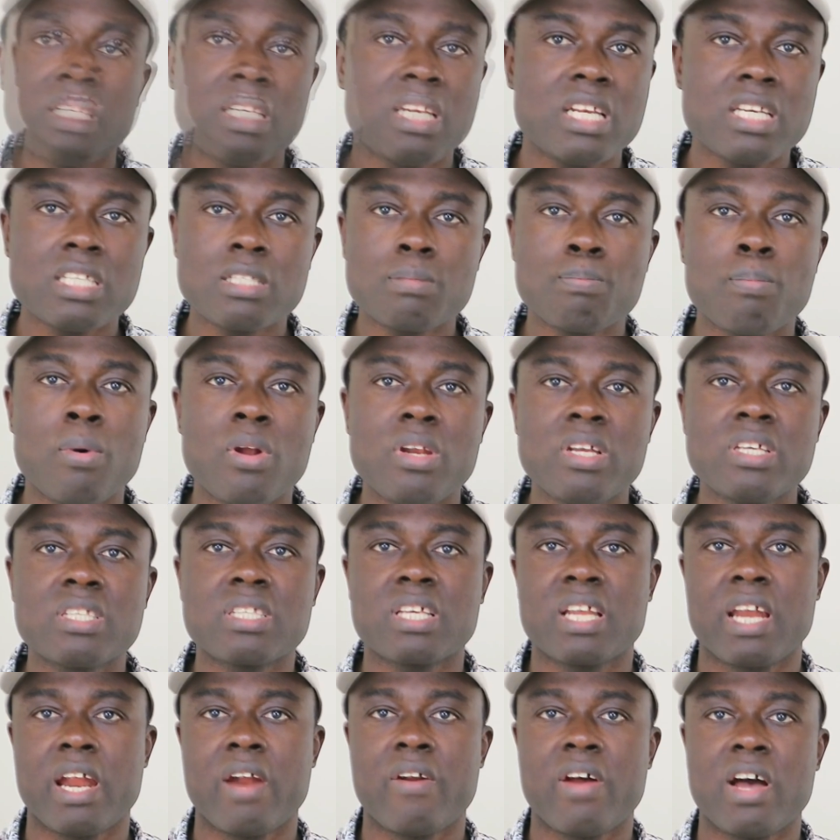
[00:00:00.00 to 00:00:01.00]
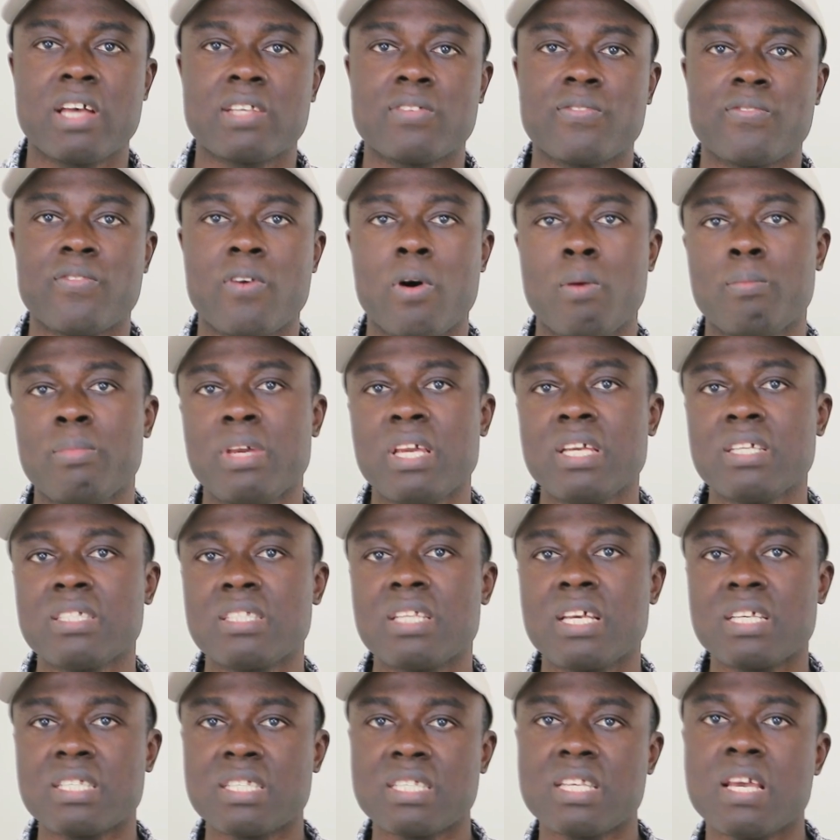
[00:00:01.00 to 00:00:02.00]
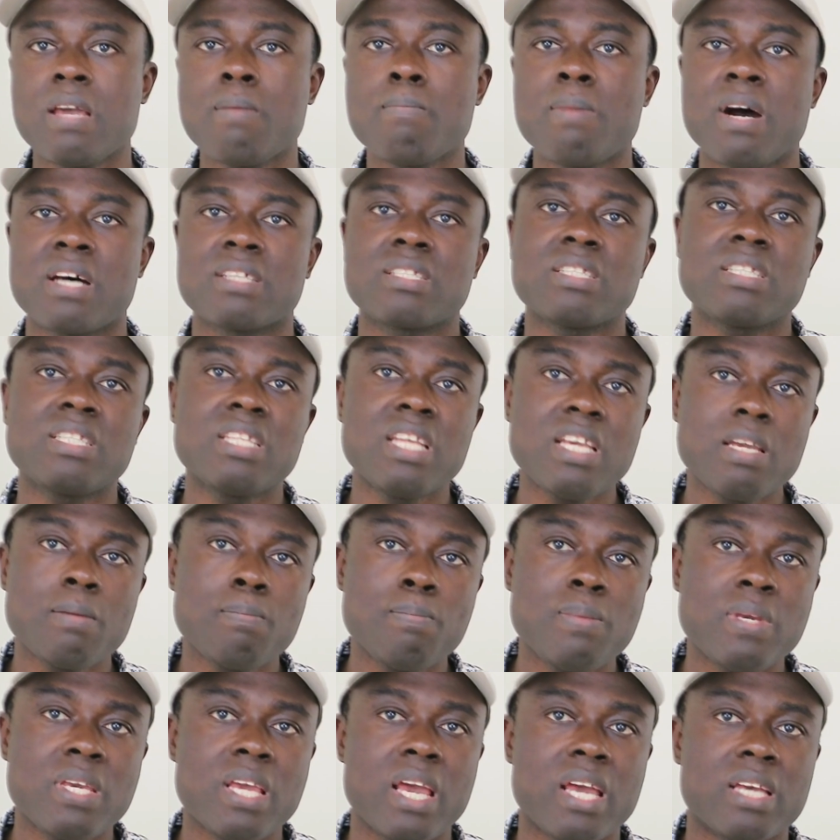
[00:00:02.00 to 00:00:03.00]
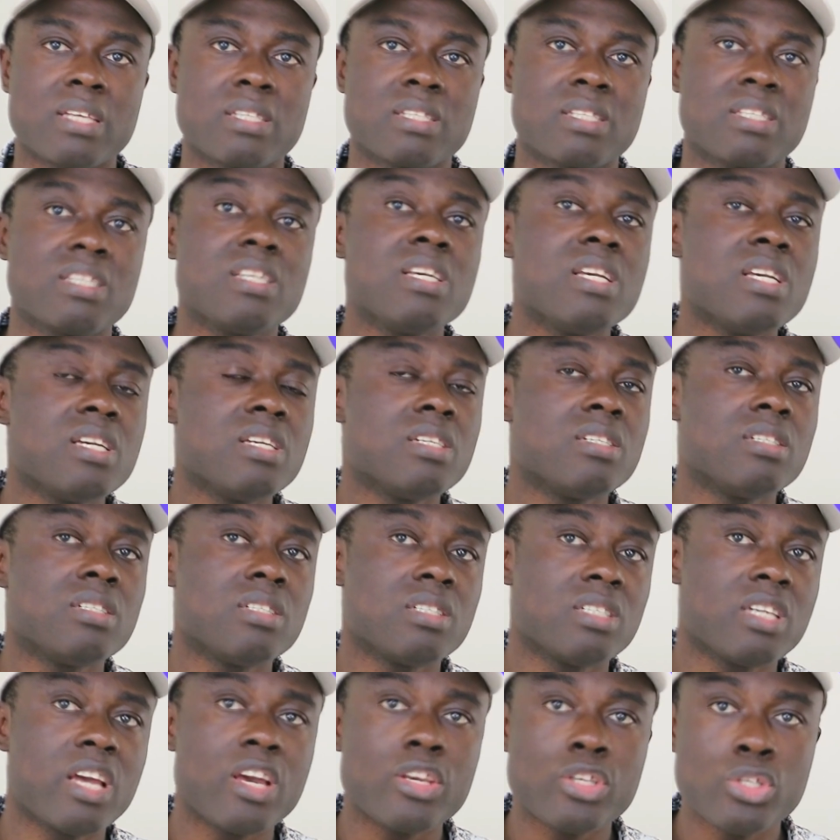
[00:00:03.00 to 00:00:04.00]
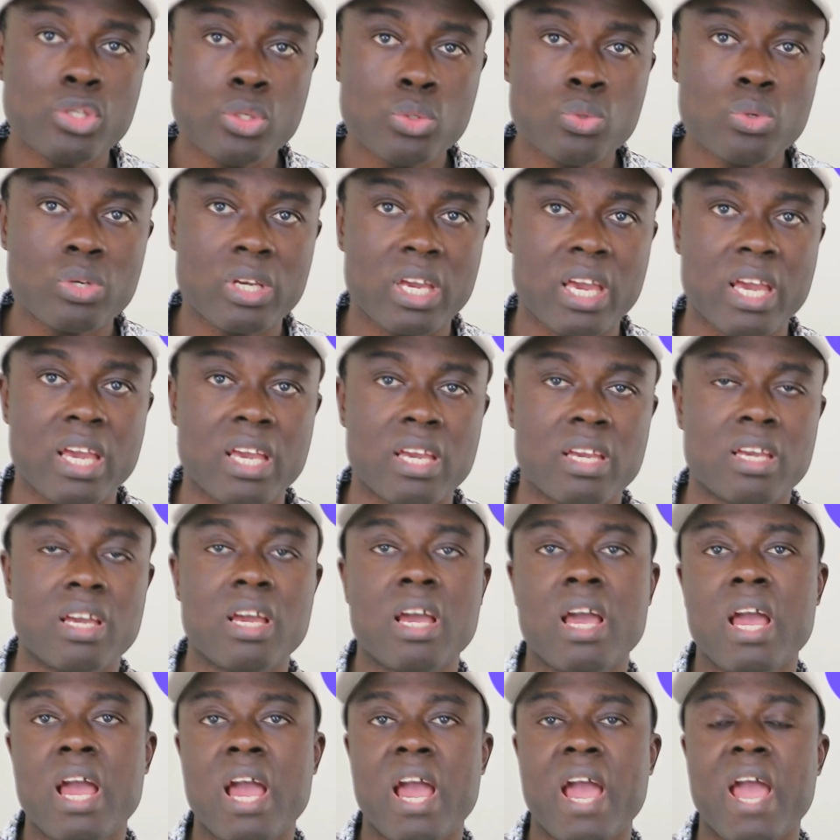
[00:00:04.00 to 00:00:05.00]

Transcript: This police clearance form is the same as DBS in the UK